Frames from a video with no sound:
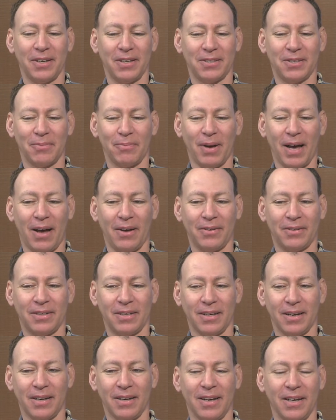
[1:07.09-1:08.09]
It's about
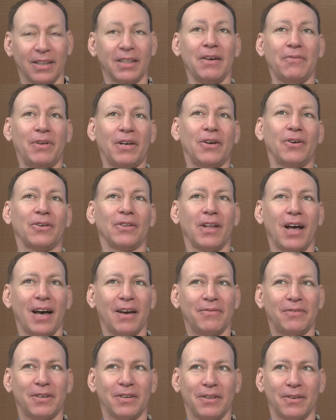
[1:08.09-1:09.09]
living your
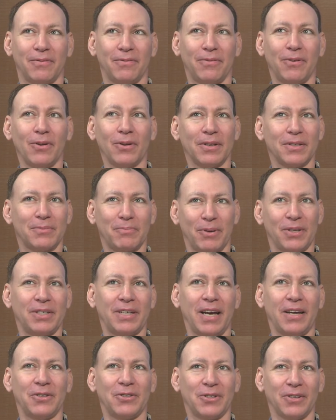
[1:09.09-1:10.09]
life to the fullest
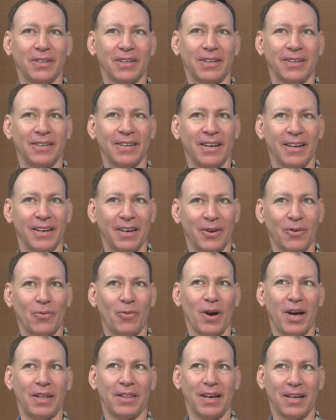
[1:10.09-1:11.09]
potential in a
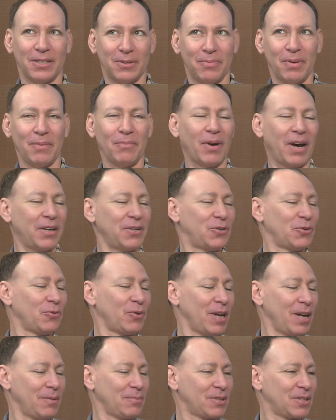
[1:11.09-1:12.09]
way that's been my
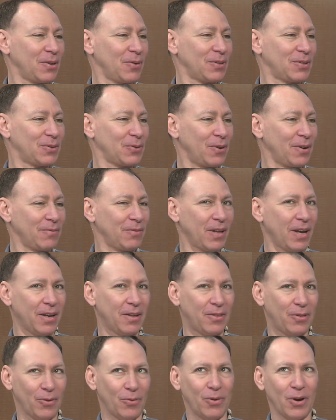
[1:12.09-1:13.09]
dream. So it's sort of
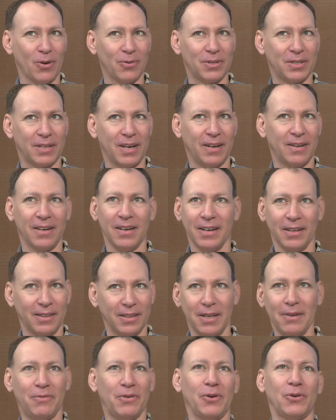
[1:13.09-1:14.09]
like Thoreau said,
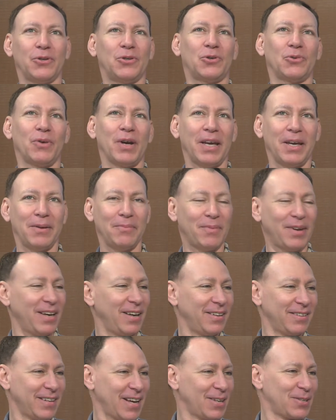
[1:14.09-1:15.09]
live your dream,
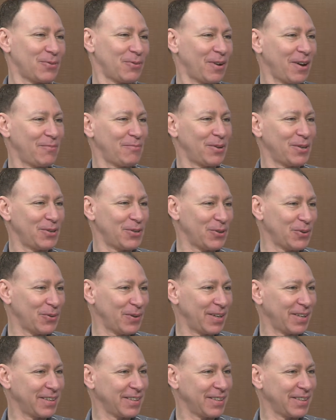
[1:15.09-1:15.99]
and that's what I've been doing.